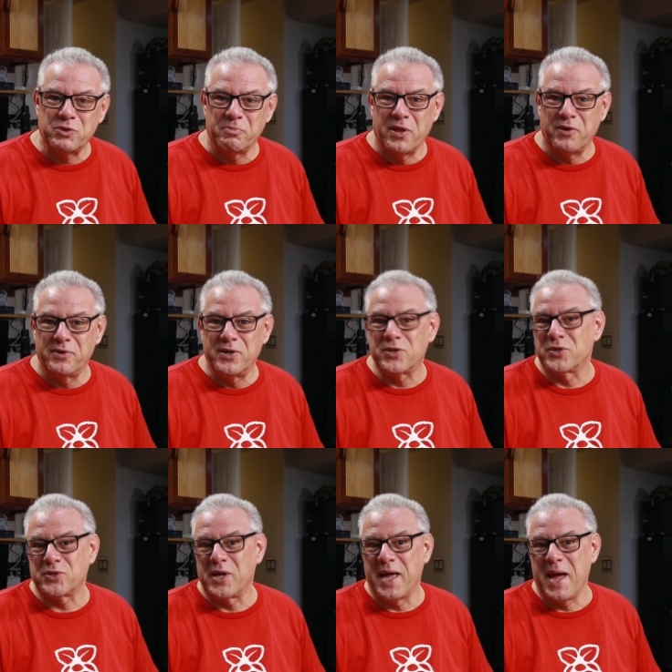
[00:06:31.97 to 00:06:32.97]
some other
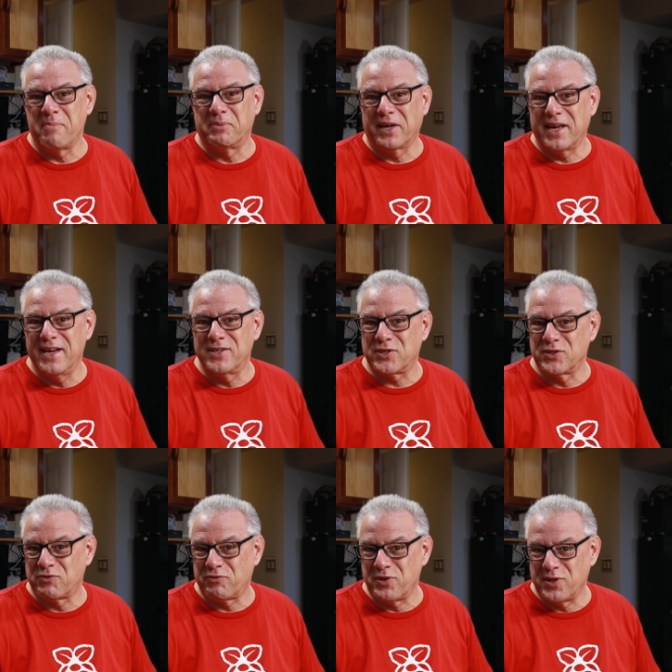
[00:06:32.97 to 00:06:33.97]
interesting
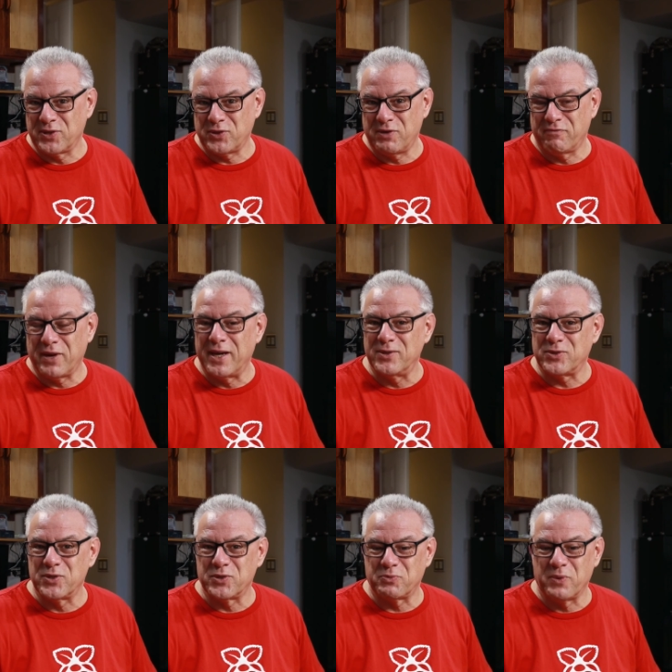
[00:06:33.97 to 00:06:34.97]
applications for this device
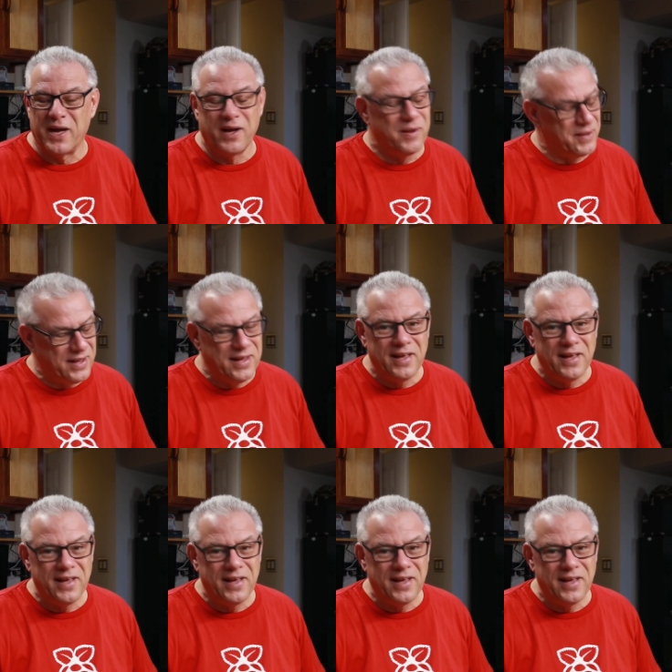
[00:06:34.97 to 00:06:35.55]
as well.